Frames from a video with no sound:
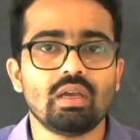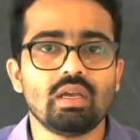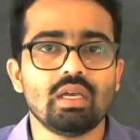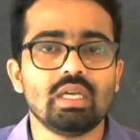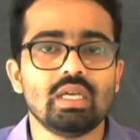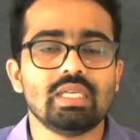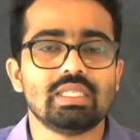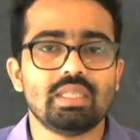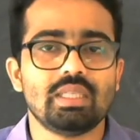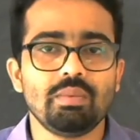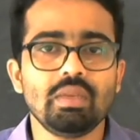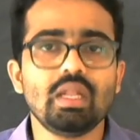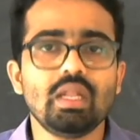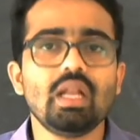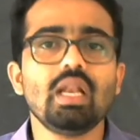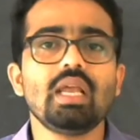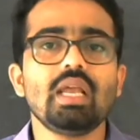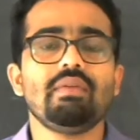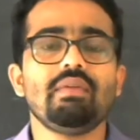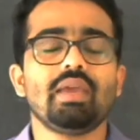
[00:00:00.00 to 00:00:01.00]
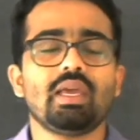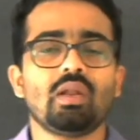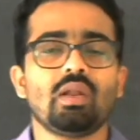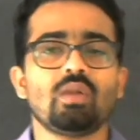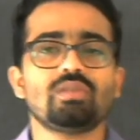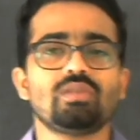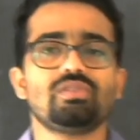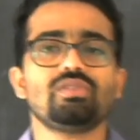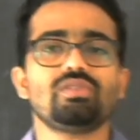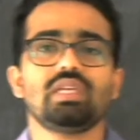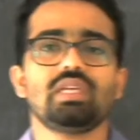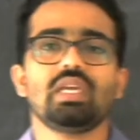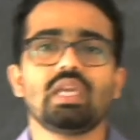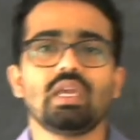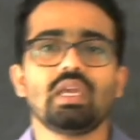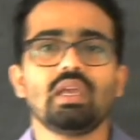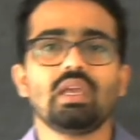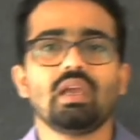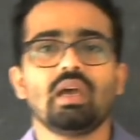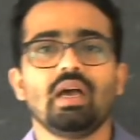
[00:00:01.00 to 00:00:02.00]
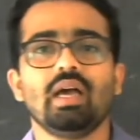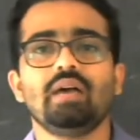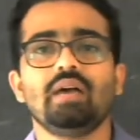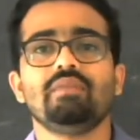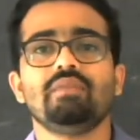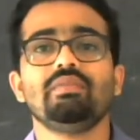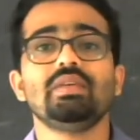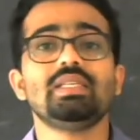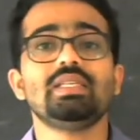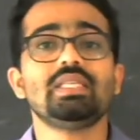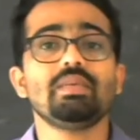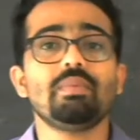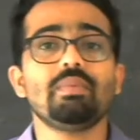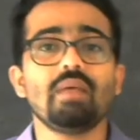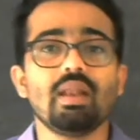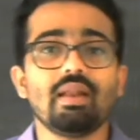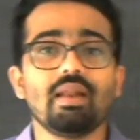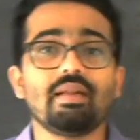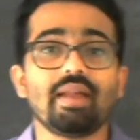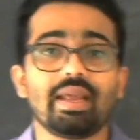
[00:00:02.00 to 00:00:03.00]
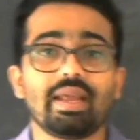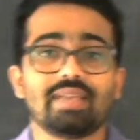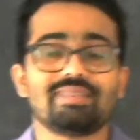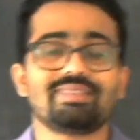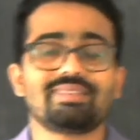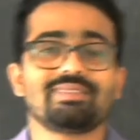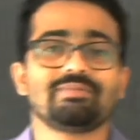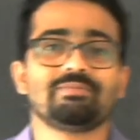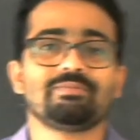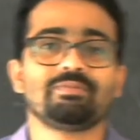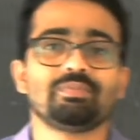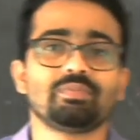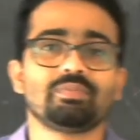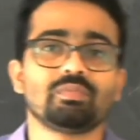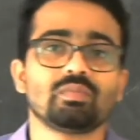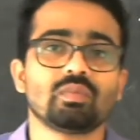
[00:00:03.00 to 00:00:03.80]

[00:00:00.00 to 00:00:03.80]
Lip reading: Similarly, we can also see visible rays.